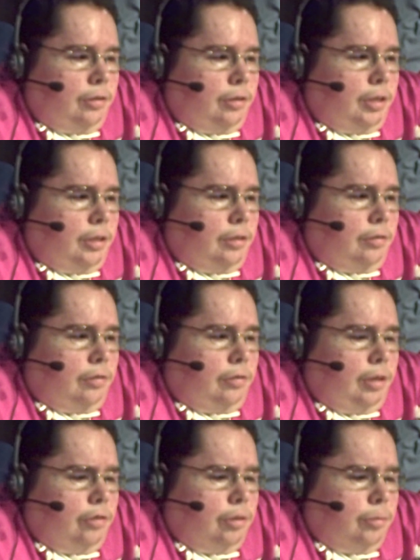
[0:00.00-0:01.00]
It
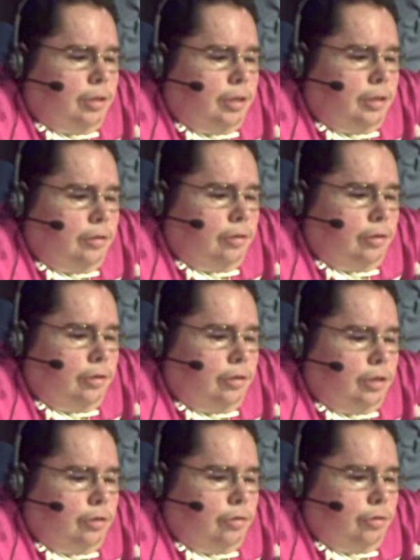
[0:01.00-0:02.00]
allows him to hit the
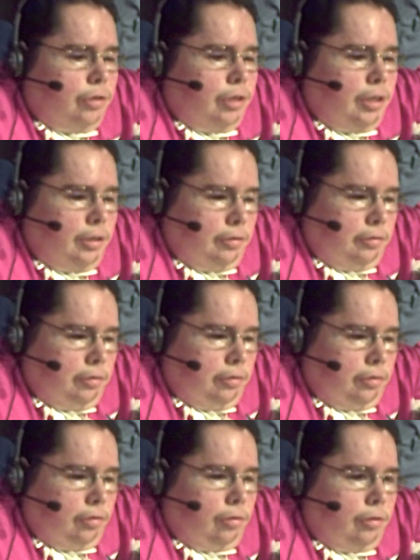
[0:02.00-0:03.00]
scissors kick
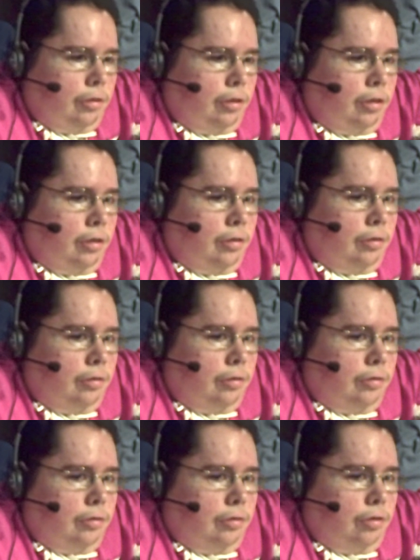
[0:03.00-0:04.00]
on
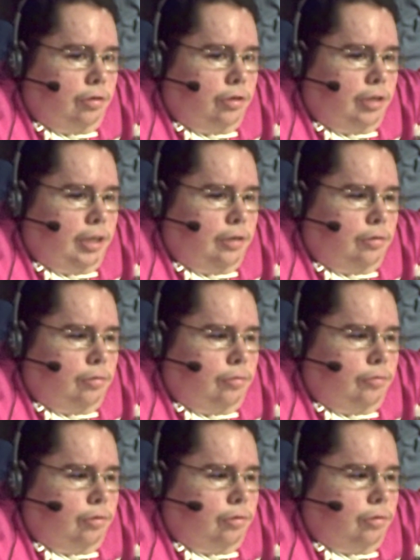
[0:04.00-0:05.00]
Curtis Axel
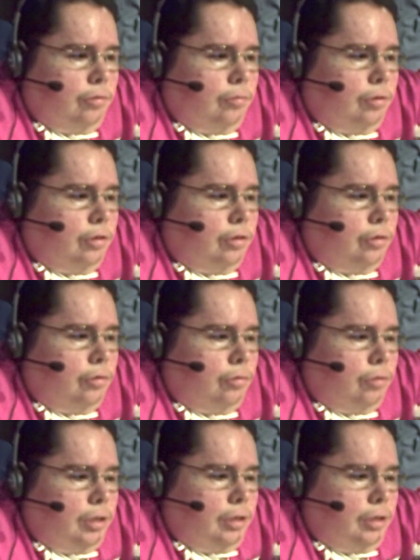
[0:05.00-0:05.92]
for the 1-2-3.